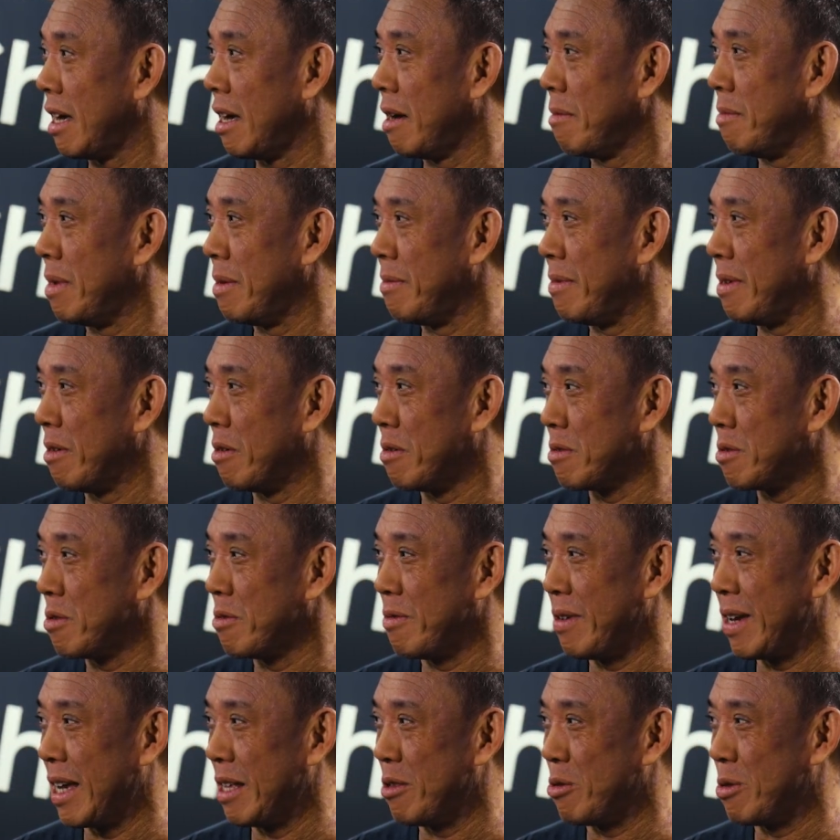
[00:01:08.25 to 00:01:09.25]
Maybe also
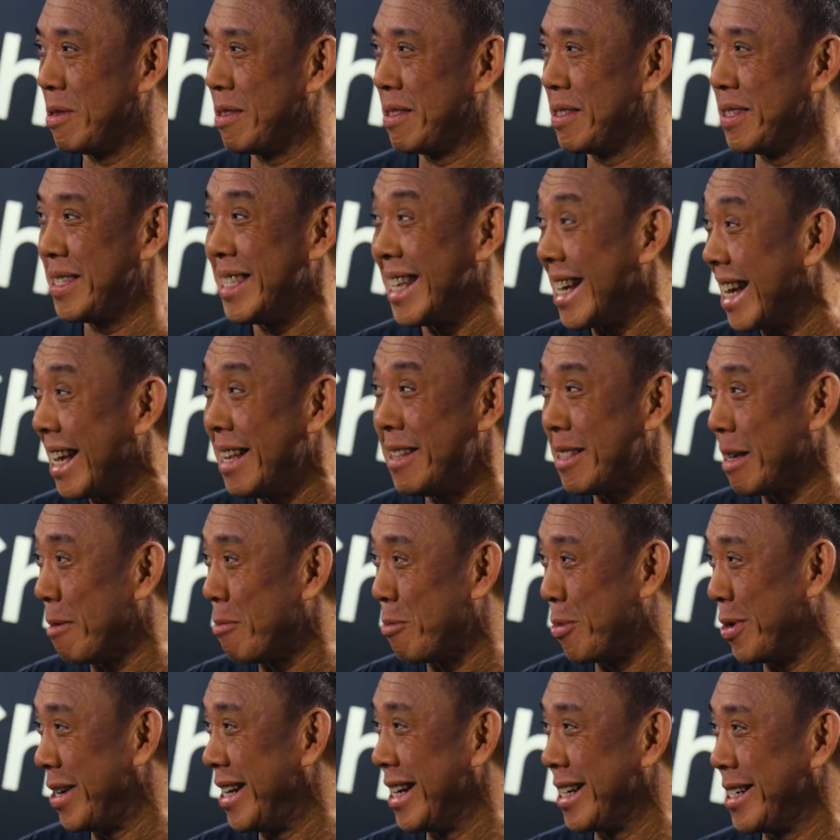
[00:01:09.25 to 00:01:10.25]
we can sneak in some
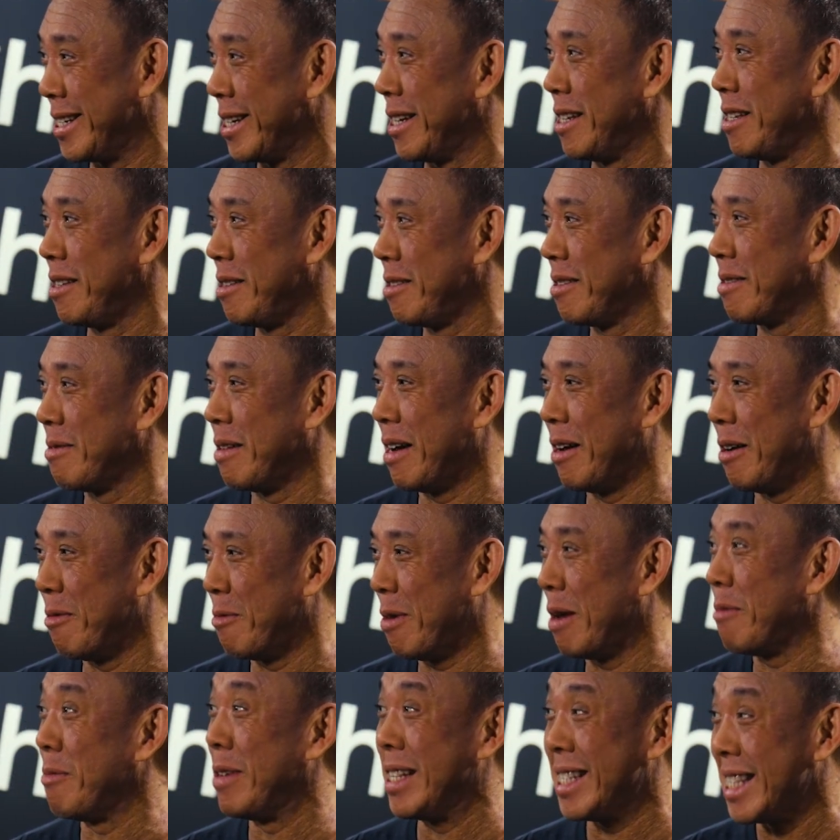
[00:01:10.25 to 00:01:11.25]
prediction
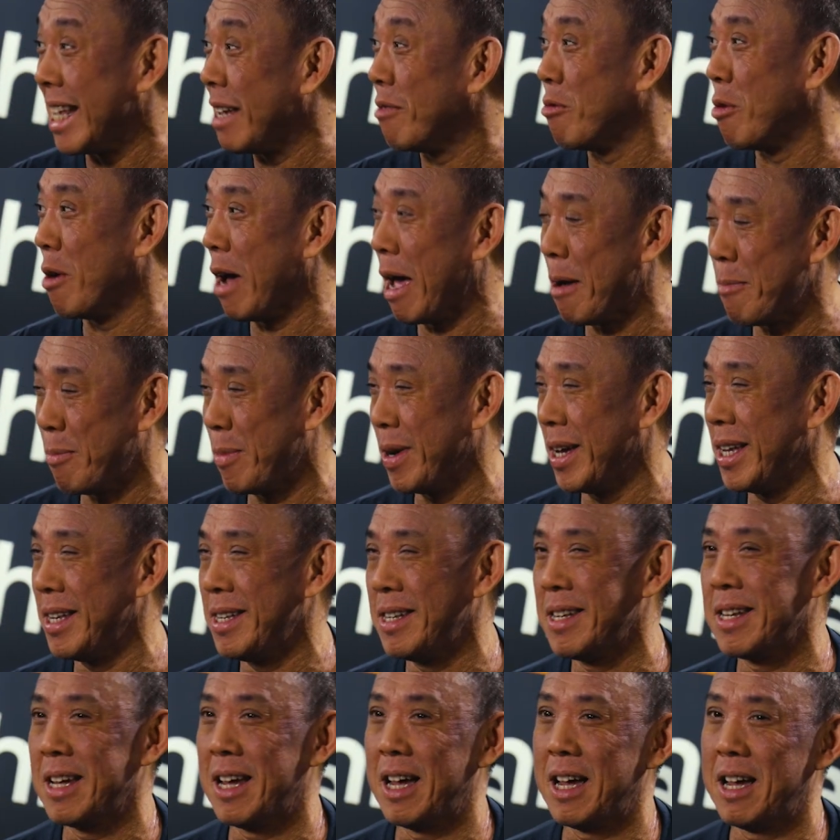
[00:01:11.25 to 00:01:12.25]
what we think will
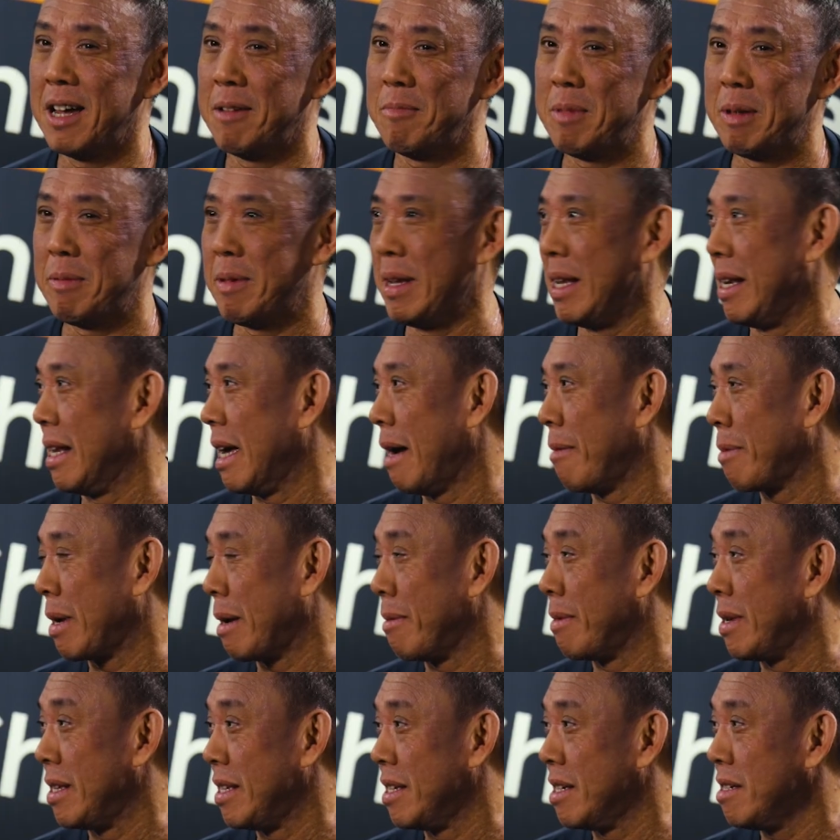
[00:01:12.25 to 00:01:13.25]
happen maybe in the
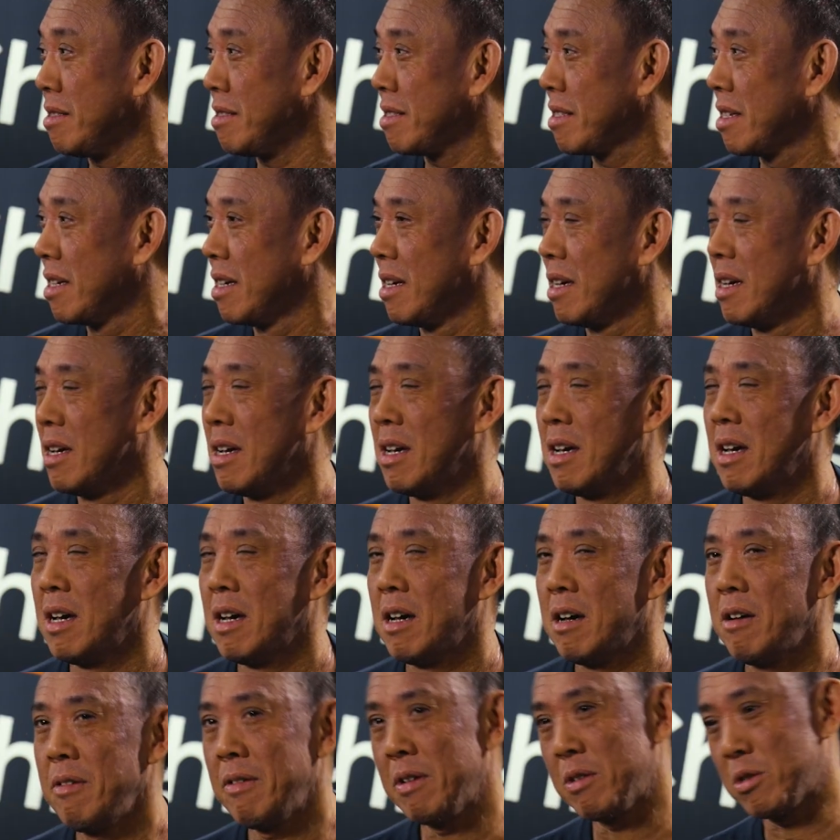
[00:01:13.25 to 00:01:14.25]
upcoming years.
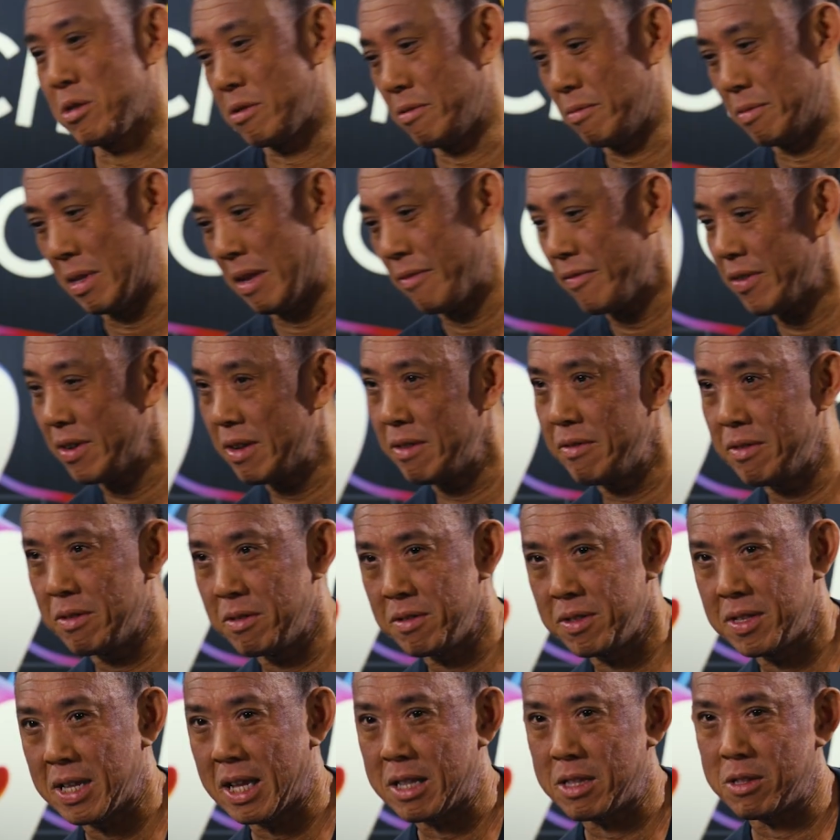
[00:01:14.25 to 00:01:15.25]
We'll
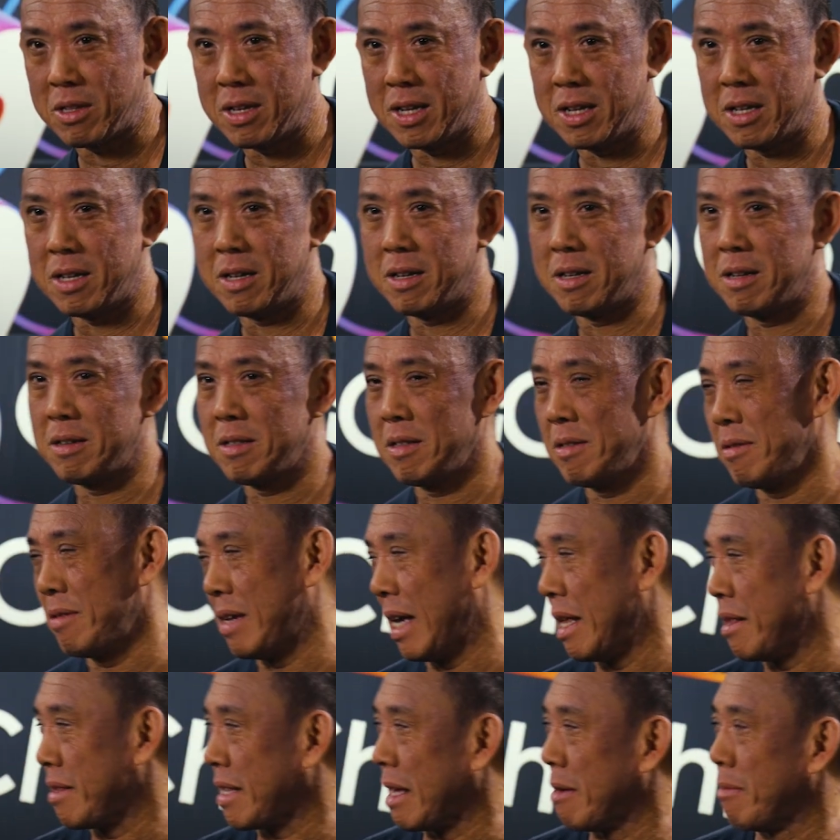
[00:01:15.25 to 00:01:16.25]
start.
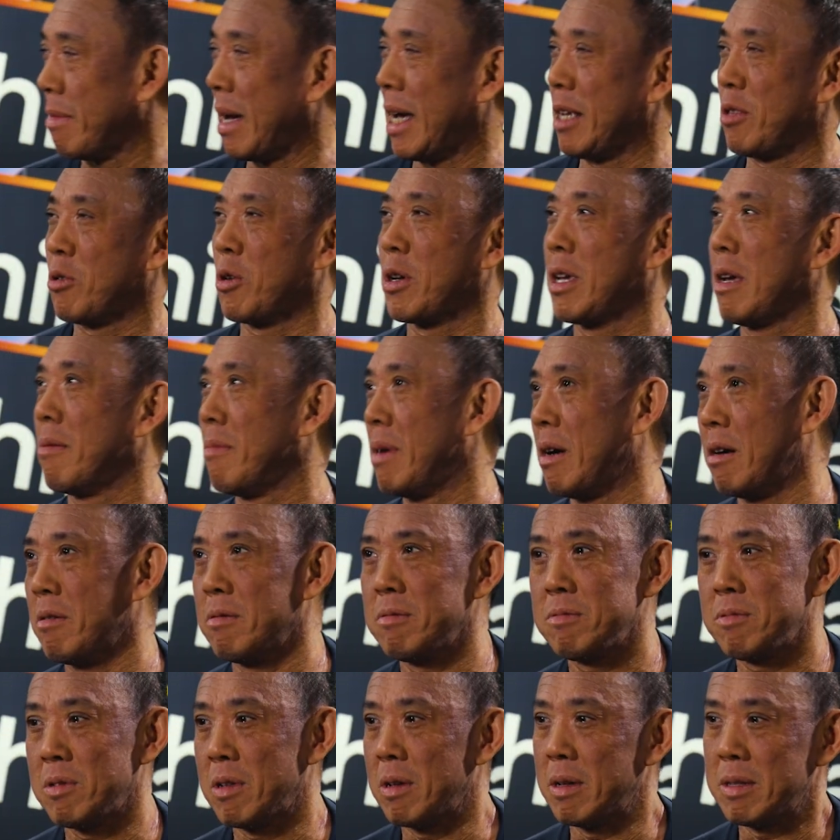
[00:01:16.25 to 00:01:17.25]
Can start by talking about
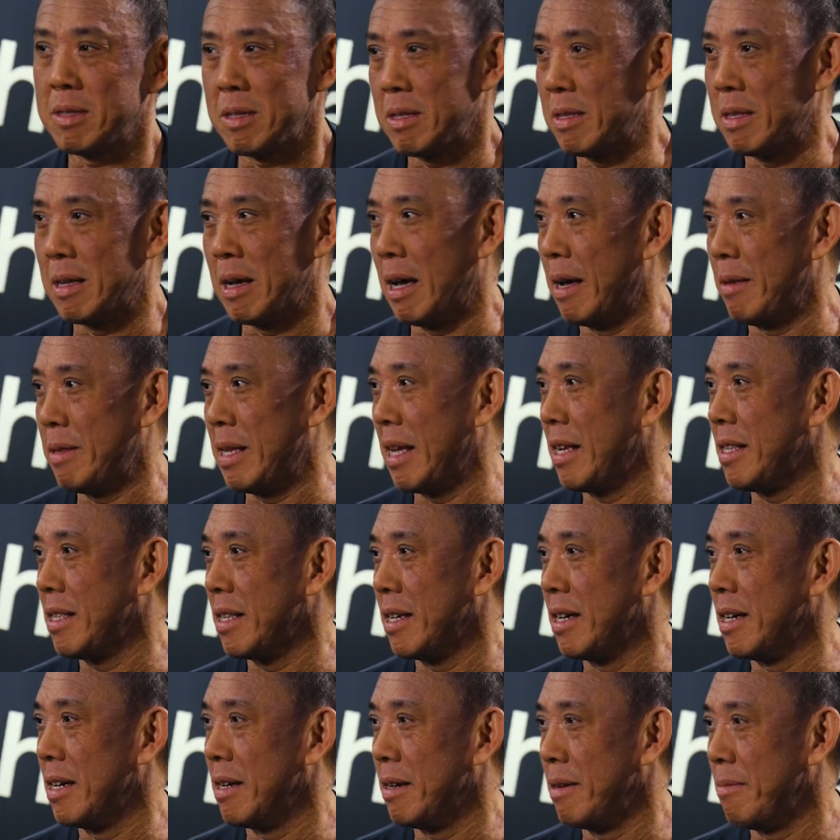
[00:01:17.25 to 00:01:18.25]
I think
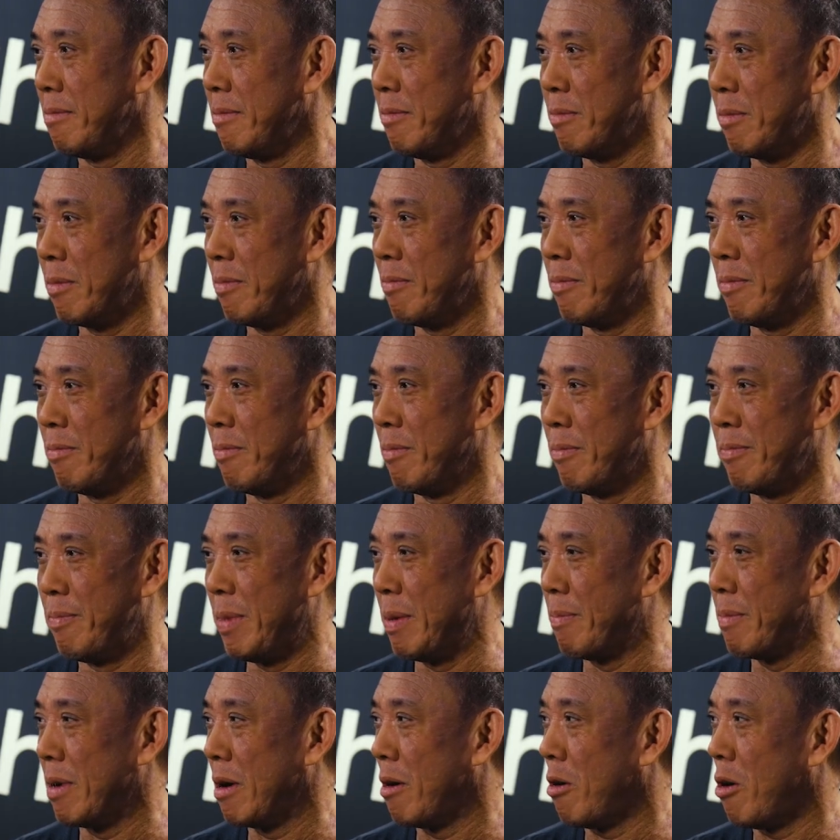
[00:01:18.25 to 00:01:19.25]
the
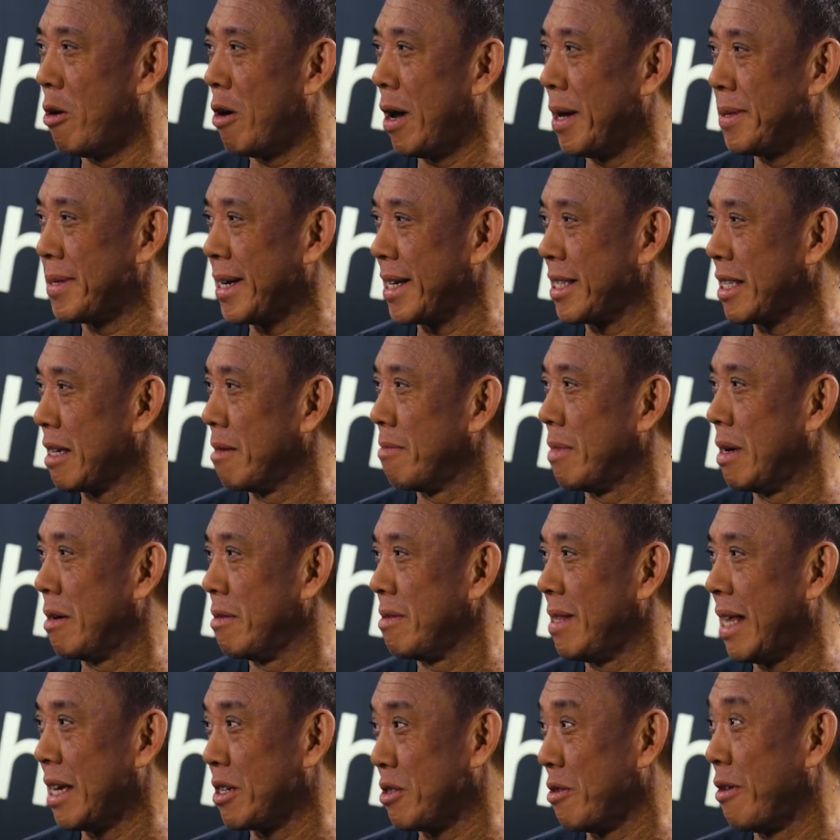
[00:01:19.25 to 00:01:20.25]
people are all excited about
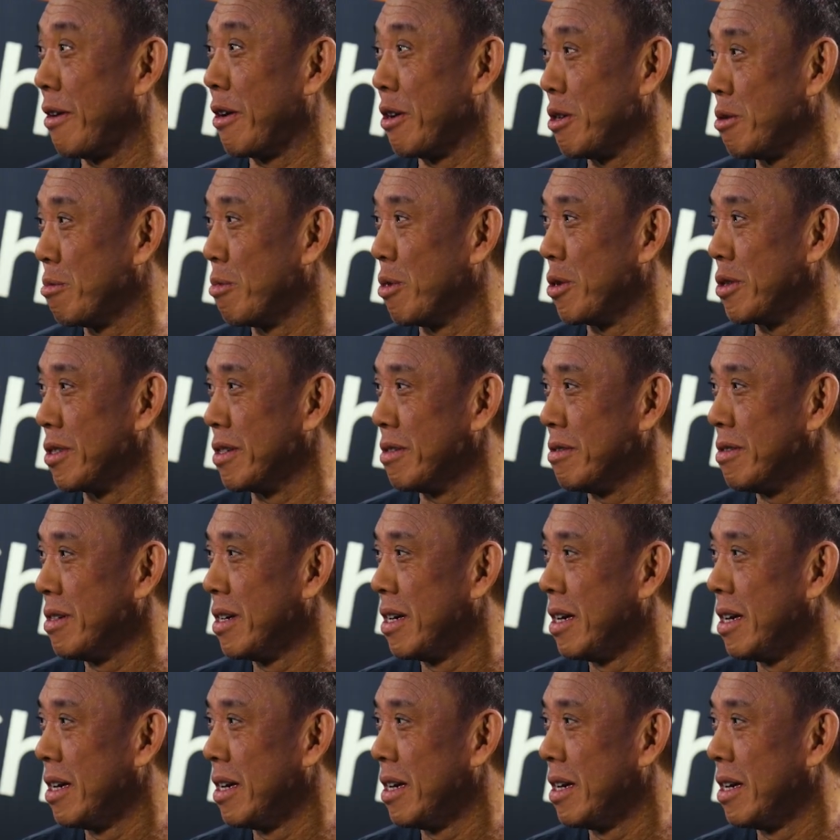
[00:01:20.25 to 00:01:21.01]
large language model.